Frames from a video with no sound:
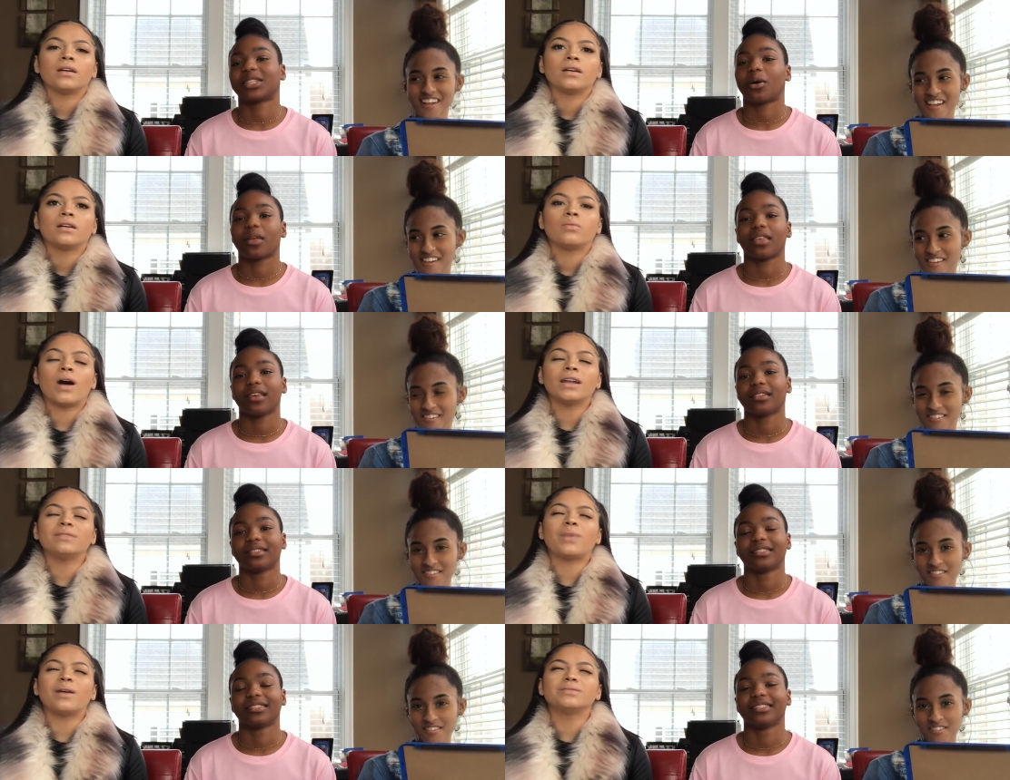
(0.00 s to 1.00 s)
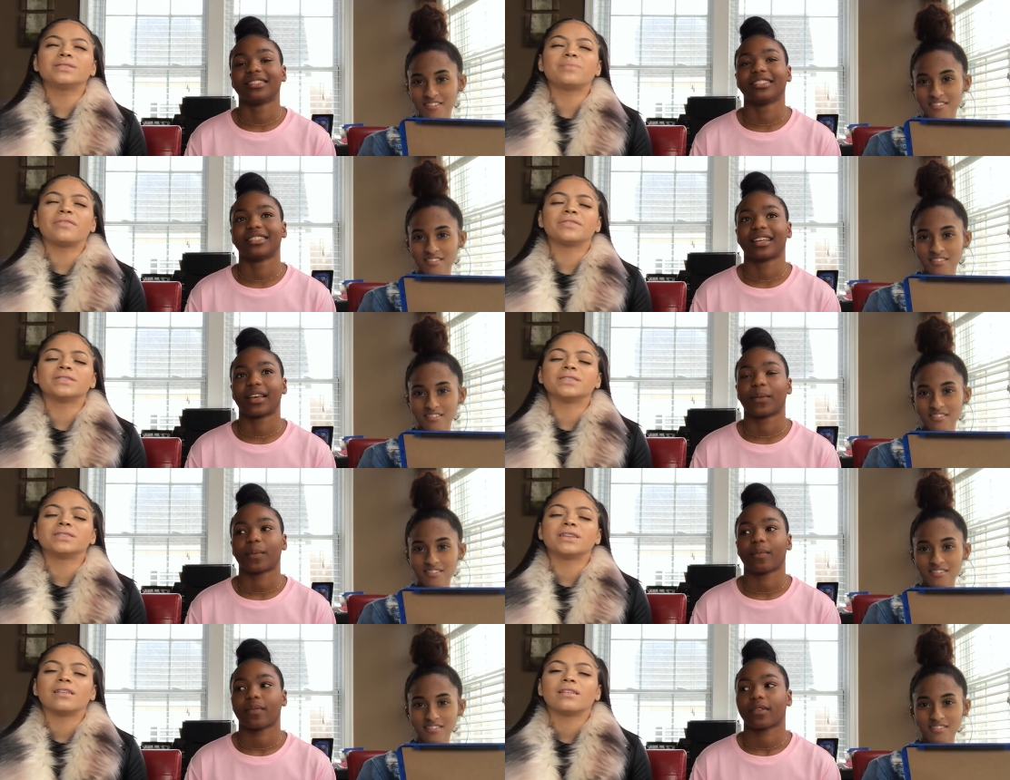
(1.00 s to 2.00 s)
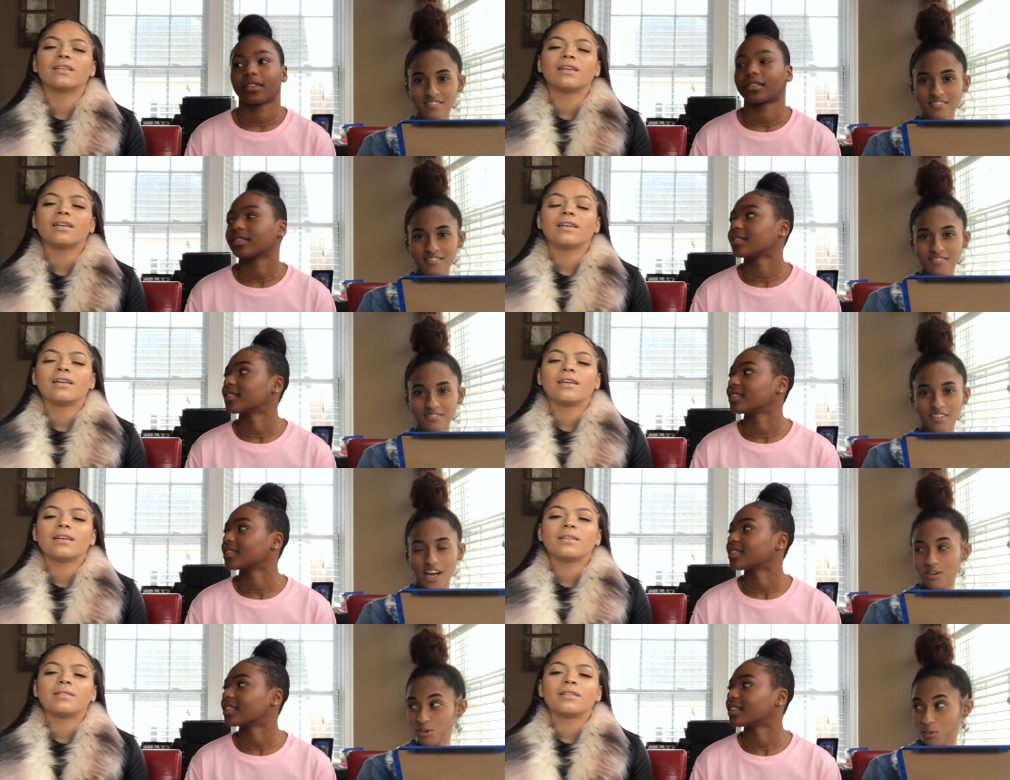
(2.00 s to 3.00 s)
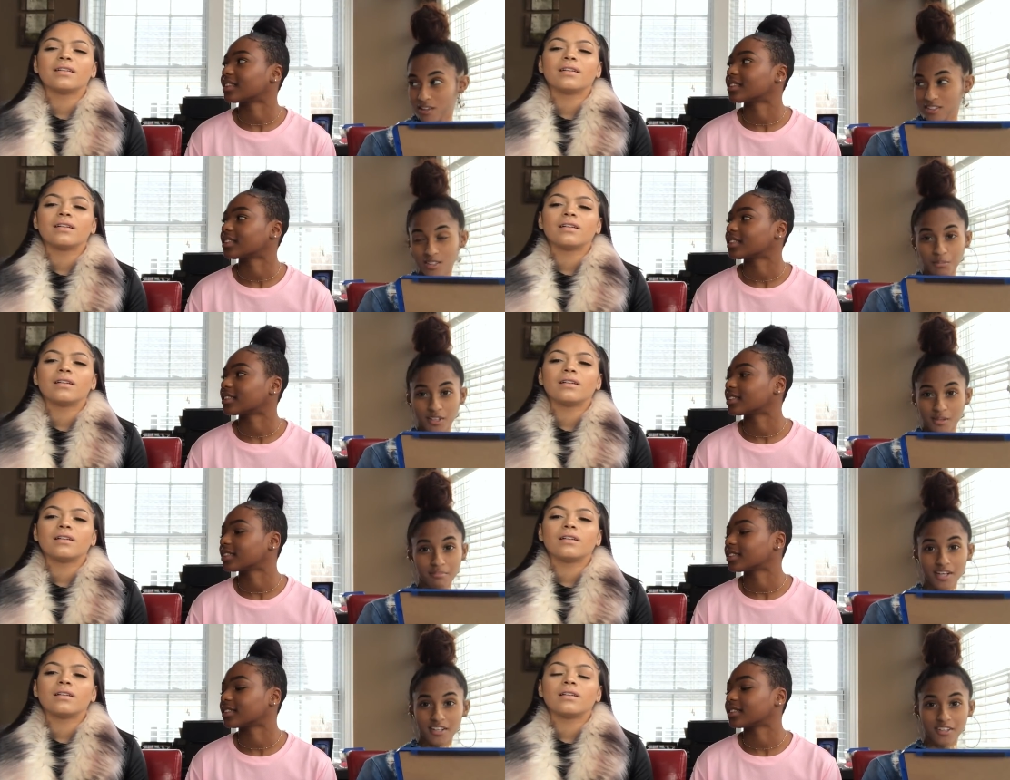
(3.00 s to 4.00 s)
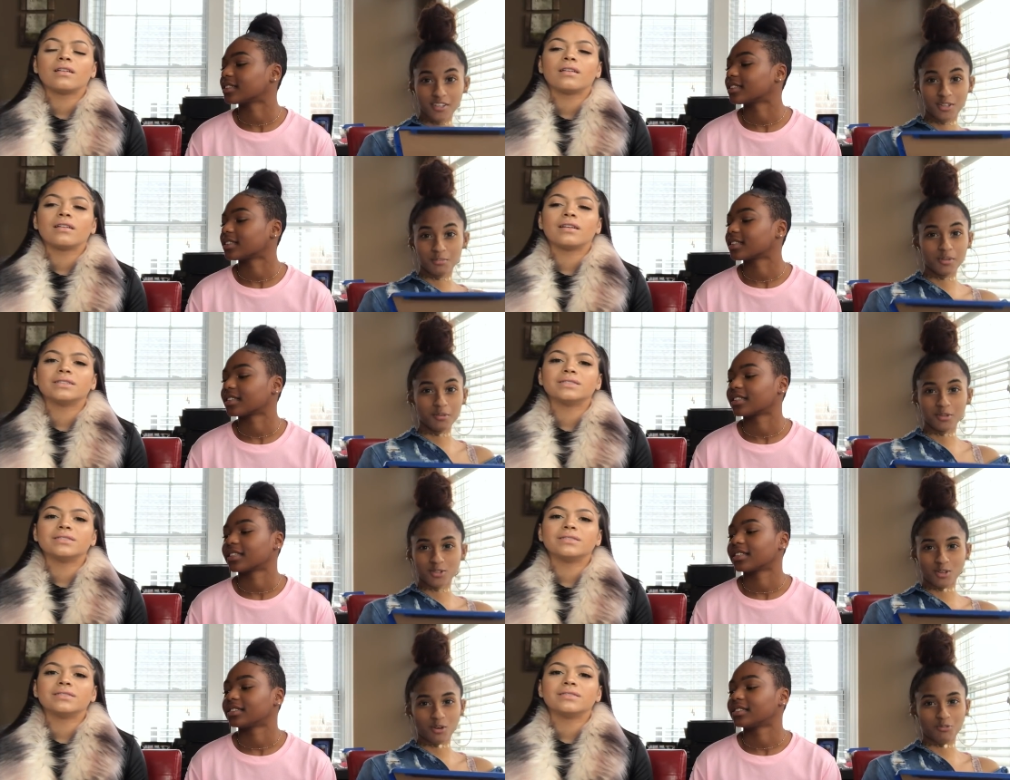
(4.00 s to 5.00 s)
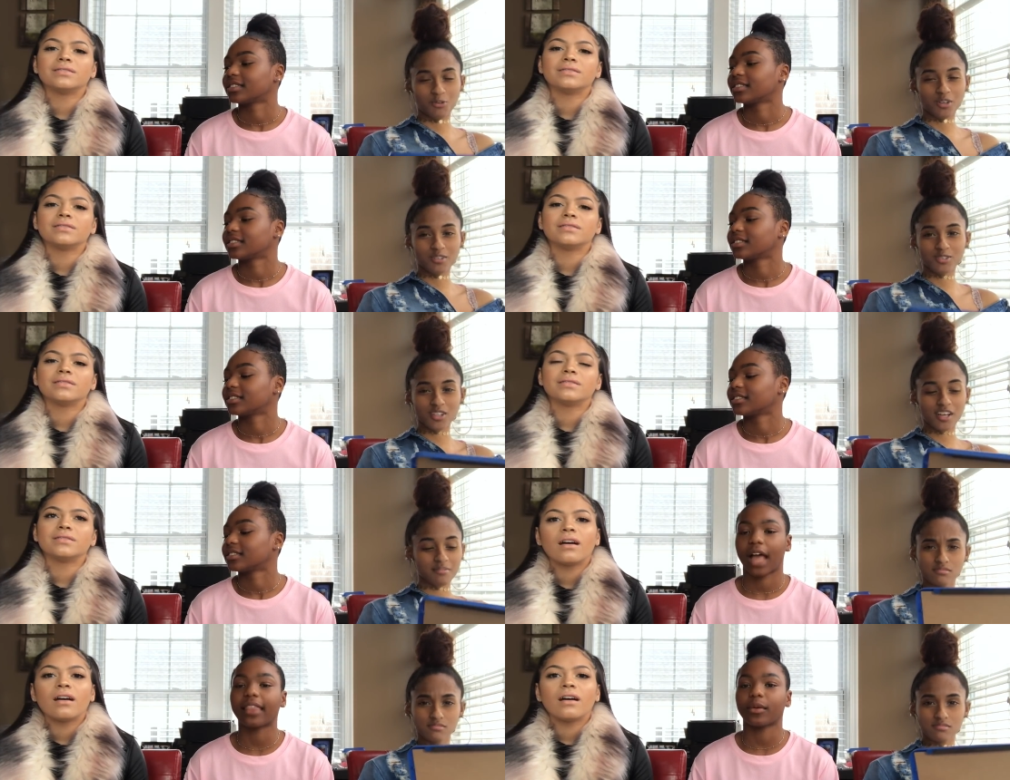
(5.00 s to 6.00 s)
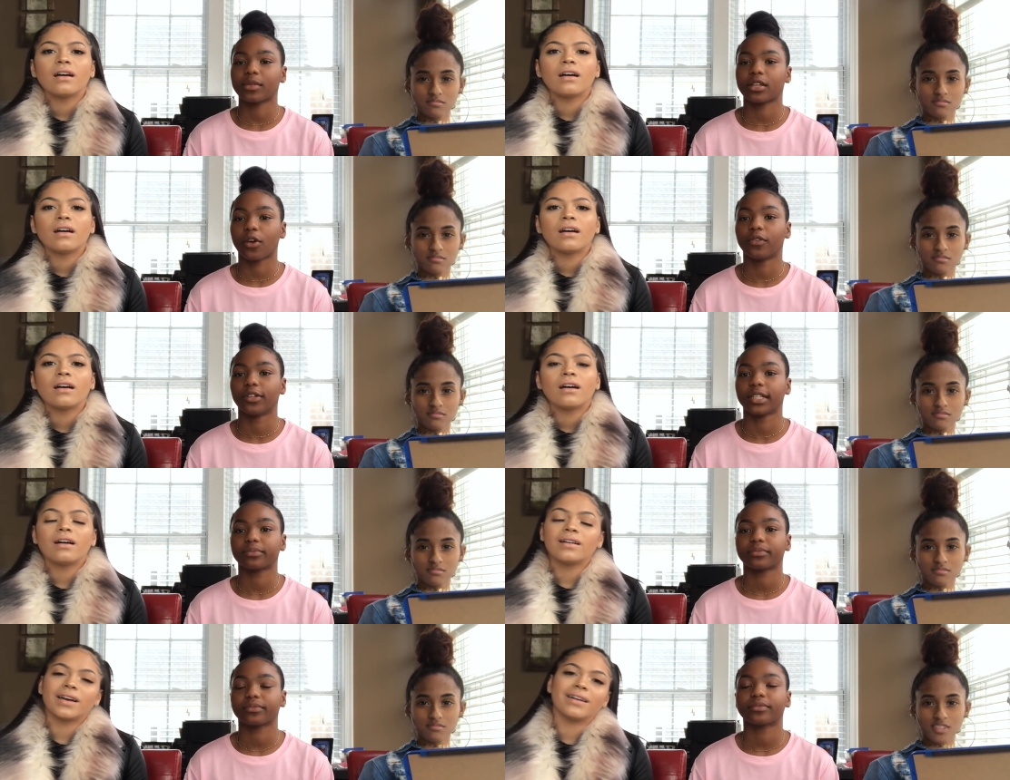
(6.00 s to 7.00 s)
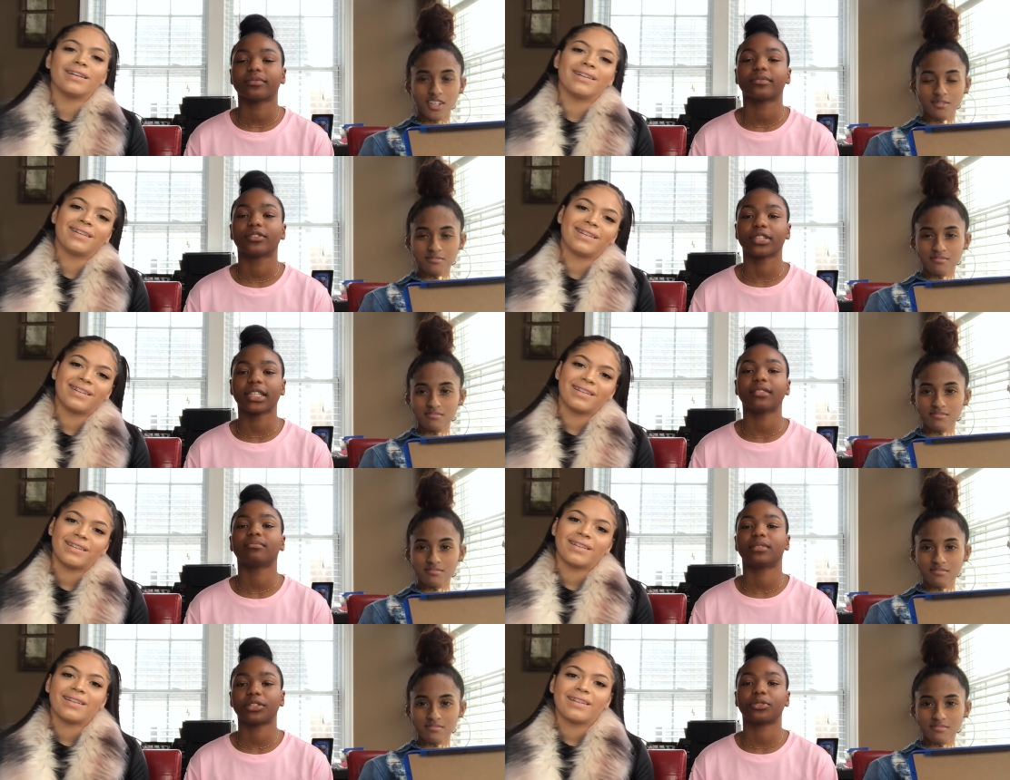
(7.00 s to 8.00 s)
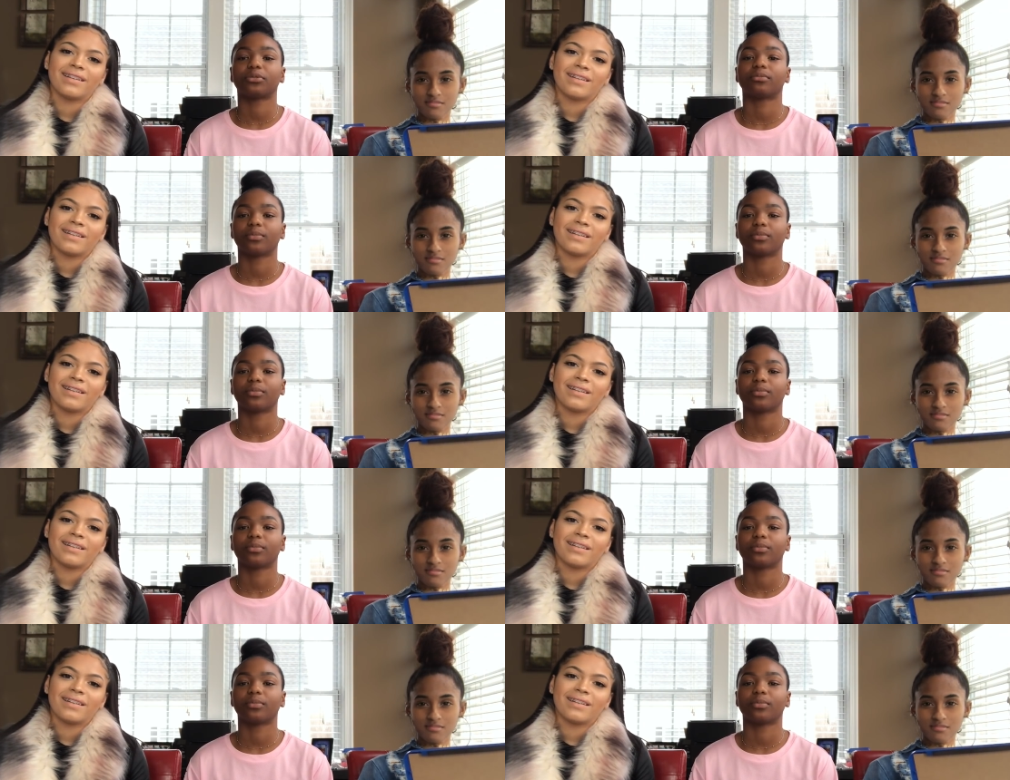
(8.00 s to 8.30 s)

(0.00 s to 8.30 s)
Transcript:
Speaker 1: Just go with it. Why did? Why was this my first instinct? Yeah, I don't know why this number came in my head either, but we're just gonna go for it. It's okay.
Speaker 2: I think we should go for it. Okay. Three, two,